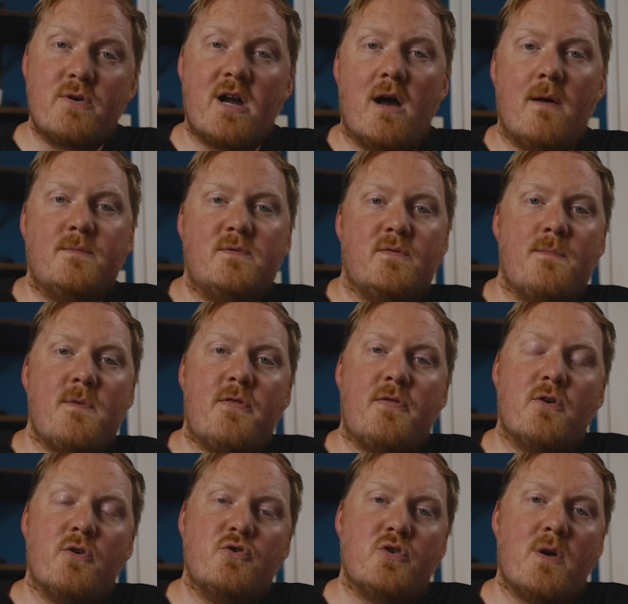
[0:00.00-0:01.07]
comes from the
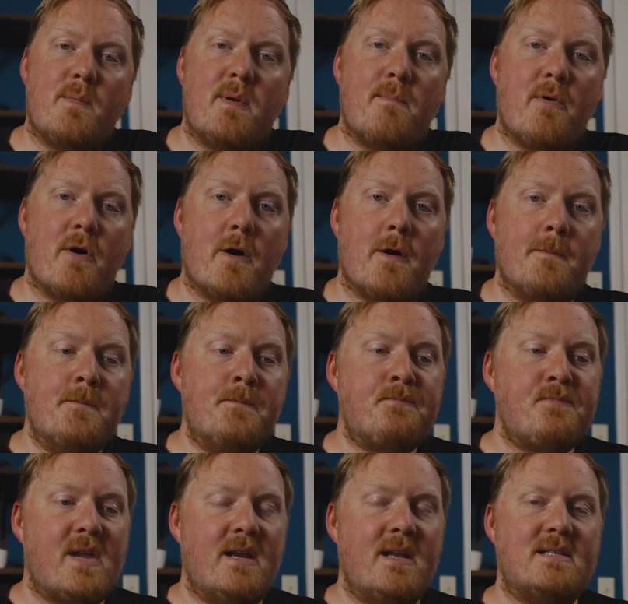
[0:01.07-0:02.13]
third trumpet part,
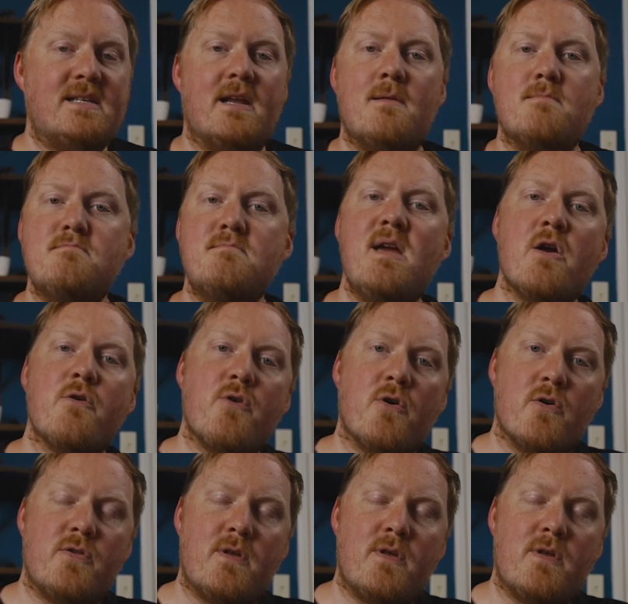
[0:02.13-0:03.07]
and it's gonna mirror